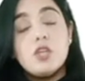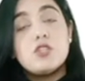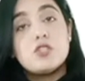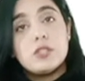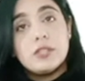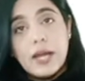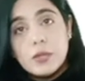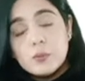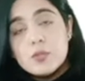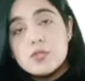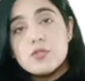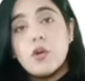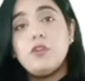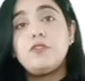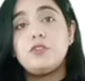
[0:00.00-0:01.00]
So that
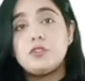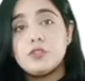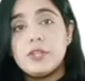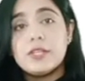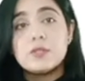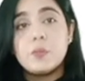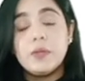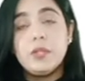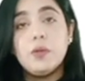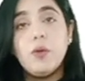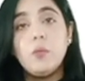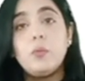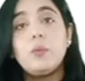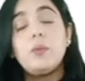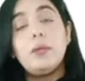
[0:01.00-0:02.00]
was all for today's
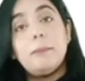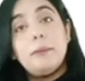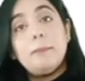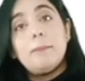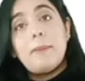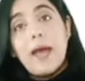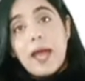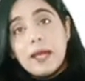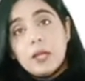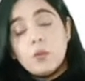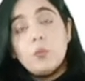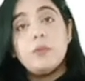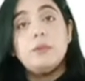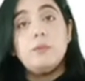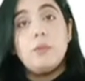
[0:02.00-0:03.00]
video. We will be
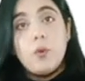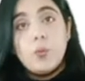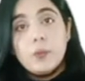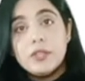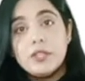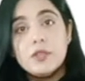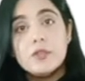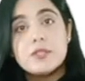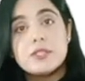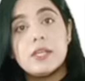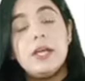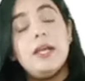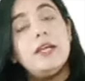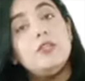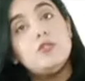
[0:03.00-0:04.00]
back with more videos.
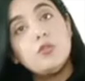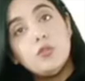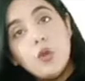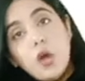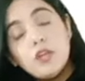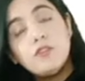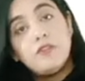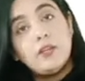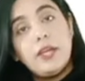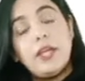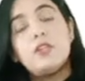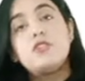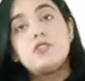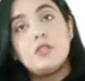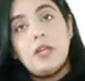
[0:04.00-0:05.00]
Do not
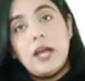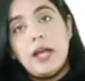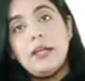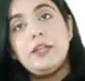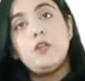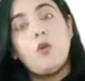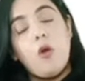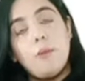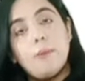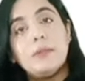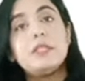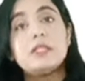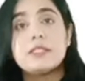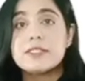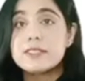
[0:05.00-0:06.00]
forget to like,
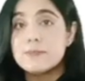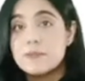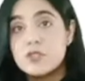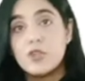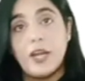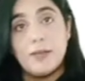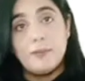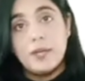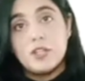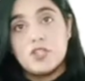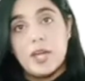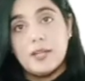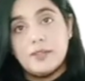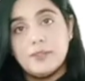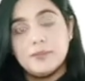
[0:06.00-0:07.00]
comment and subscribe our
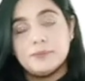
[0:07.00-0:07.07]
channel.